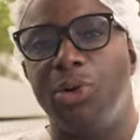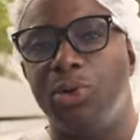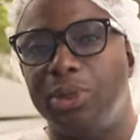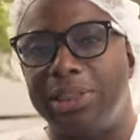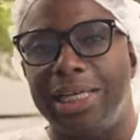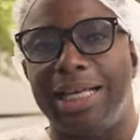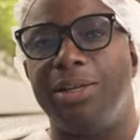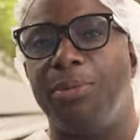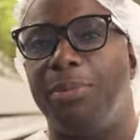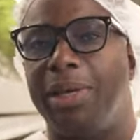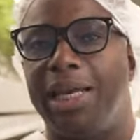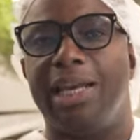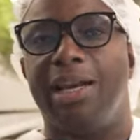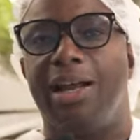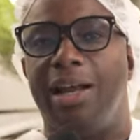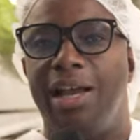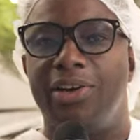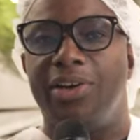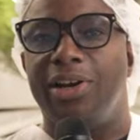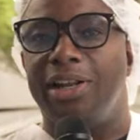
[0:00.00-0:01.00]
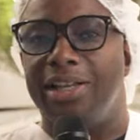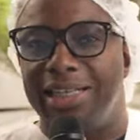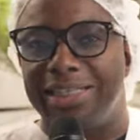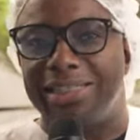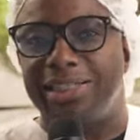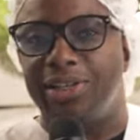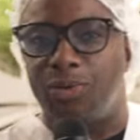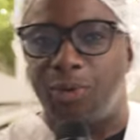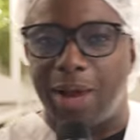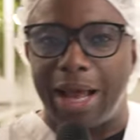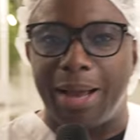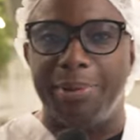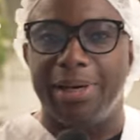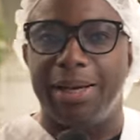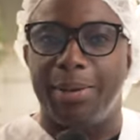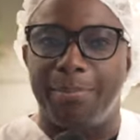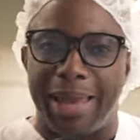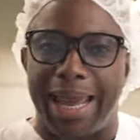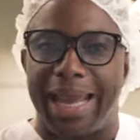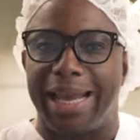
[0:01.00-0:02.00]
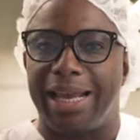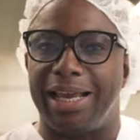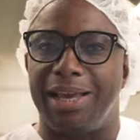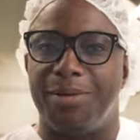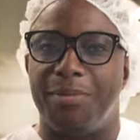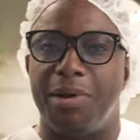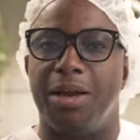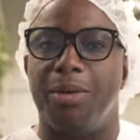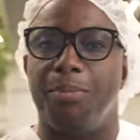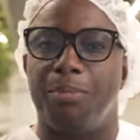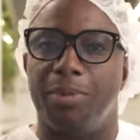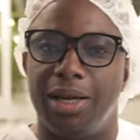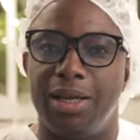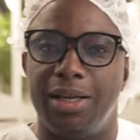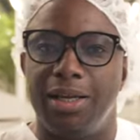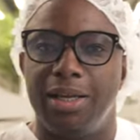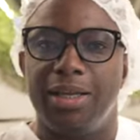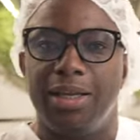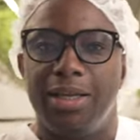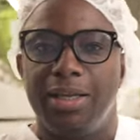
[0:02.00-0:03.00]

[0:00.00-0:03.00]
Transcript: no teller making a hundred unless they're robbing the bank. Come on, bruh.